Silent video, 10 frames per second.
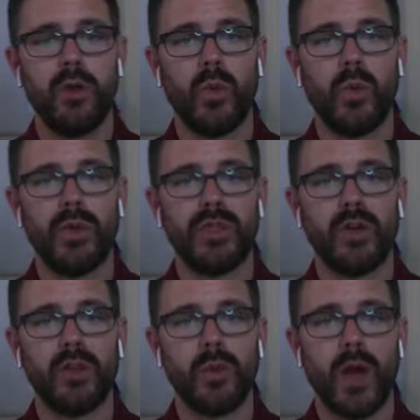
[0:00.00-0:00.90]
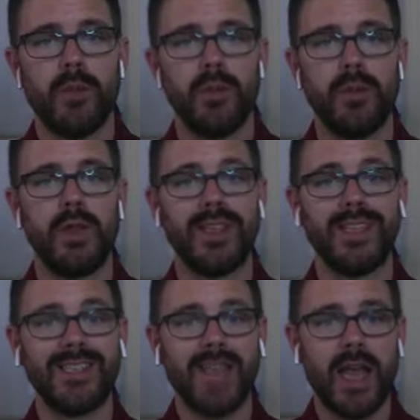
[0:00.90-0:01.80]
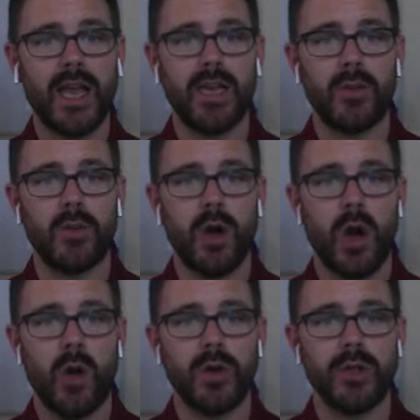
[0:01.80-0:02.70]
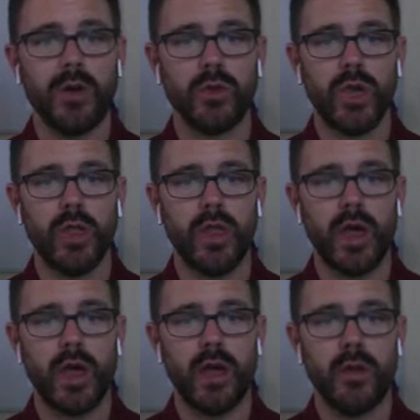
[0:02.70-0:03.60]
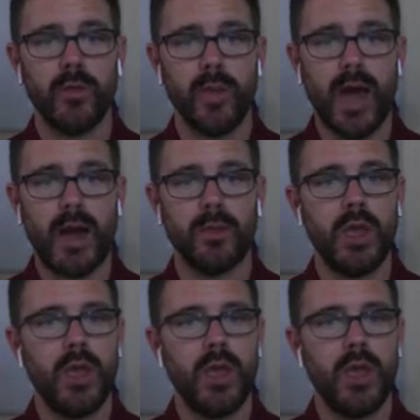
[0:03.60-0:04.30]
when we start the problem. The second number always goes on the bottom.